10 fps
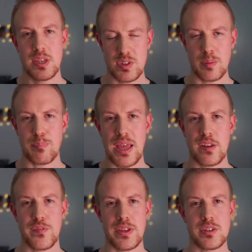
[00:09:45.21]
given the
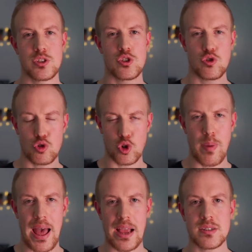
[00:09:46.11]
benefits,
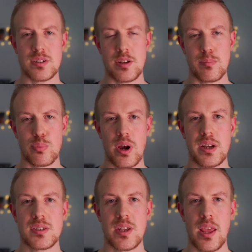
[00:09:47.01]
drawbacks, and
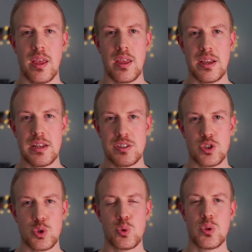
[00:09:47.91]
price, it's a
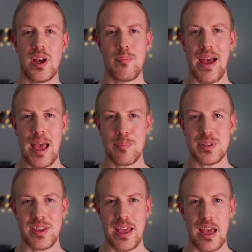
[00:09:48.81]
tool that I'm happy
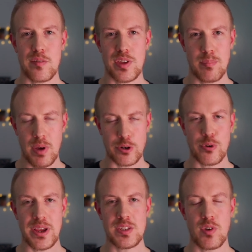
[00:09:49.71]
to have in my
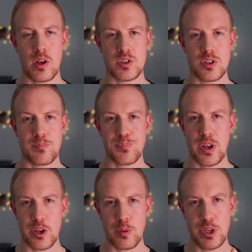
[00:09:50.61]
creative arsenal,
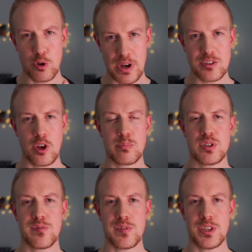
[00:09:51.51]
and it could be a great
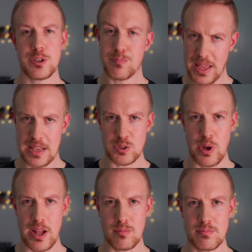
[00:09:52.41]
option for you as
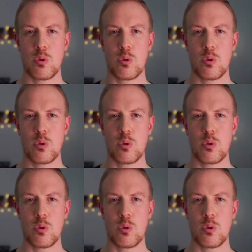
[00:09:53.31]
well.